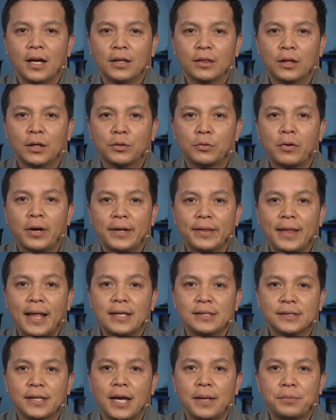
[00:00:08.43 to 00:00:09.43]
The threat
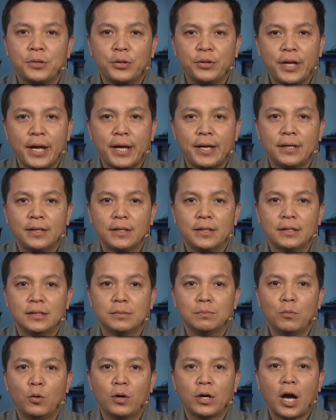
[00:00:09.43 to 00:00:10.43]
landscape today
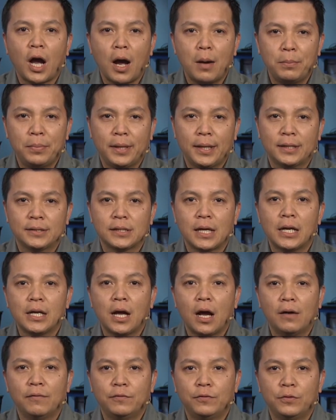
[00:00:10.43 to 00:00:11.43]
is more complex and
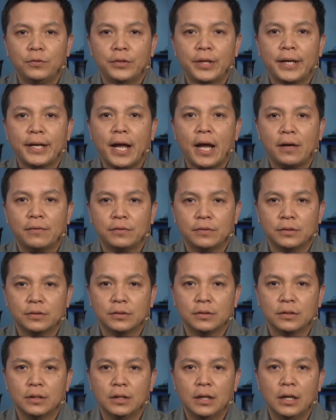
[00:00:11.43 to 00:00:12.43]
harmful than ever.
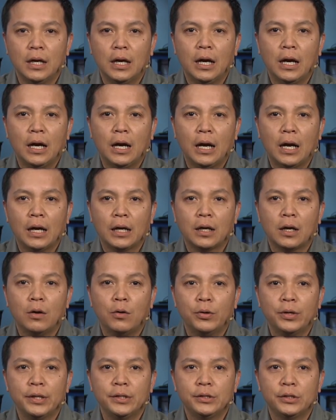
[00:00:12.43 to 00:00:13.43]

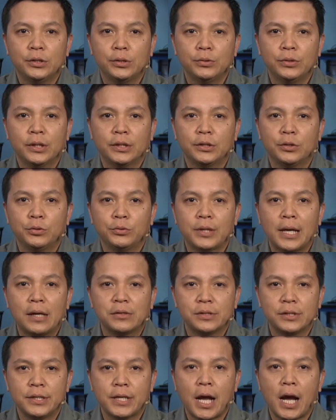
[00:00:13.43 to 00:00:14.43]
According to the
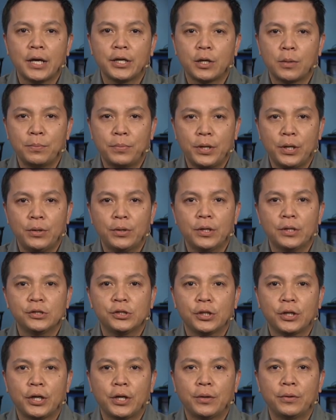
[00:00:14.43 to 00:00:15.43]
2009 Computer
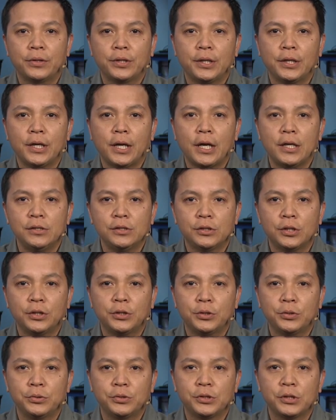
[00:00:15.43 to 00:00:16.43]
Security
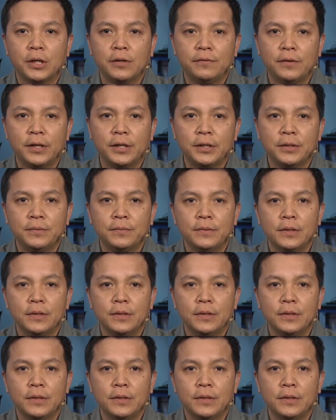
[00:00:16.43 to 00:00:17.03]
Institute survey,